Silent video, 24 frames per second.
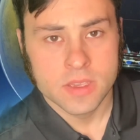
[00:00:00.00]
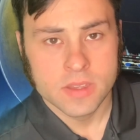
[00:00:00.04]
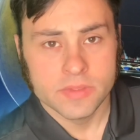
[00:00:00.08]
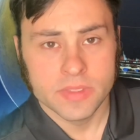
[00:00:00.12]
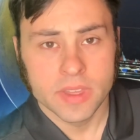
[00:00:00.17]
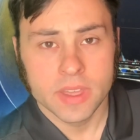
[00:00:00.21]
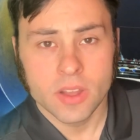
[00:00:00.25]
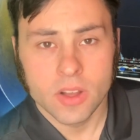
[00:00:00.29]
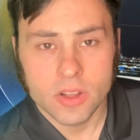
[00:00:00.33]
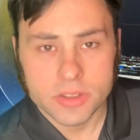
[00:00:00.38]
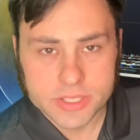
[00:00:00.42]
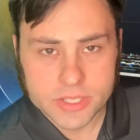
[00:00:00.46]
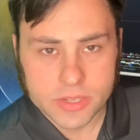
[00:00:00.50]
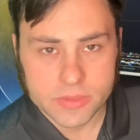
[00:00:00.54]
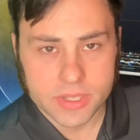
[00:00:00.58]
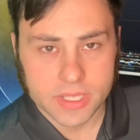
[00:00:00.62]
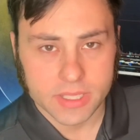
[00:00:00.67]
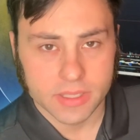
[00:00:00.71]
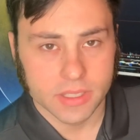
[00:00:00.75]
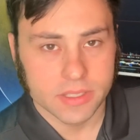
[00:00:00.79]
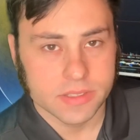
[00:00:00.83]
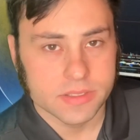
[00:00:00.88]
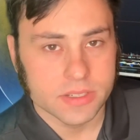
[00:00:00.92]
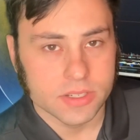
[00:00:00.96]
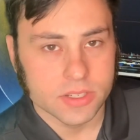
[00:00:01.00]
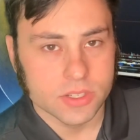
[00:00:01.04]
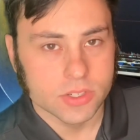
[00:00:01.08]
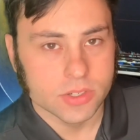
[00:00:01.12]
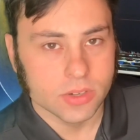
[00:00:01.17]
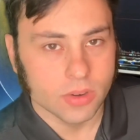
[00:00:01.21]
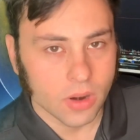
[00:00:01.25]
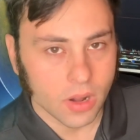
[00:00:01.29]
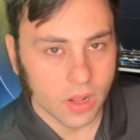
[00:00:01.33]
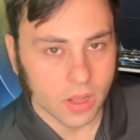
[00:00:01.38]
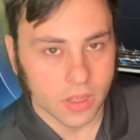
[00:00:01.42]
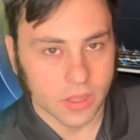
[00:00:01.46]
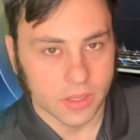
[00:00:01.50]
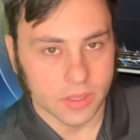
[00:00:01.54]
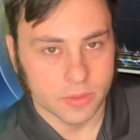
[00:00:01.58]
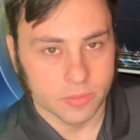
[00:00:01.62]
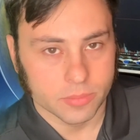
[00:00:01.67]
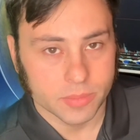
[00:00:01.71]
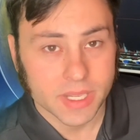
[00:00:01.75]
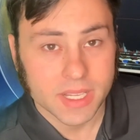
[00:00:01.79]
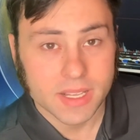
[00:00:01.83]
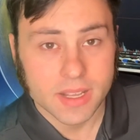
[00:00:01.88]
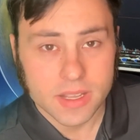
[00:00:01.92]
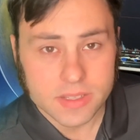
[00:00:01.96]
They also delisted Tron
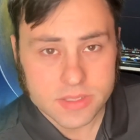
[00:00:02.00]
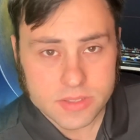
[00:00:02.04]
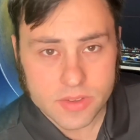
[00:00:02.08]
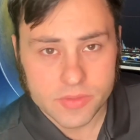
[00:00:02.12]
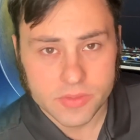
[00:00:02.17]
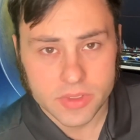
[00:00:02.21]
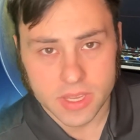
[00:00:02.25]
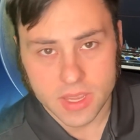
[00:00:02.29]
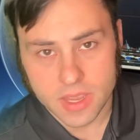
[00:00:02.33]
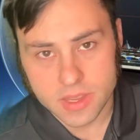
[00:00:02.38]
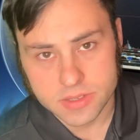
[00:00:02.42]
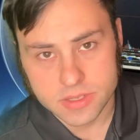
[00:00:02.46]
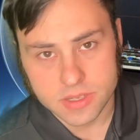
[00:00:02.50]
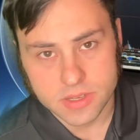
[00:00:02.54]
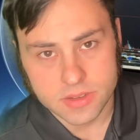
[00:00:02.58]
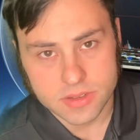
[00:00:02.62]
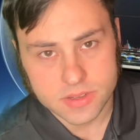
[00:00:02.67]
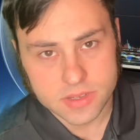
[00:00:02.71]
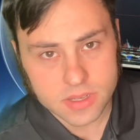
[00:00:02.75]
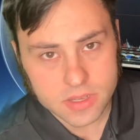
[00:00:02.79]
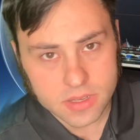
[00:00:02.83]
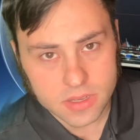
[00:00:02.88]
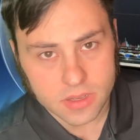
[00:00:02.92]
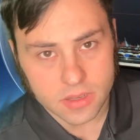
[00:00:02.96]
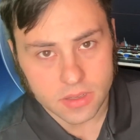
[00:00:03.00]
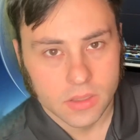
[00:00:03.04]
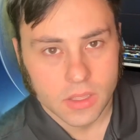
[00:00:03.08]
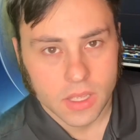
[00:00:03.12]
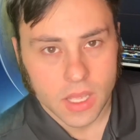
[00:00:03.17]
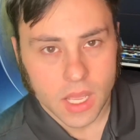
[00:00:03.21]
because of the SEC.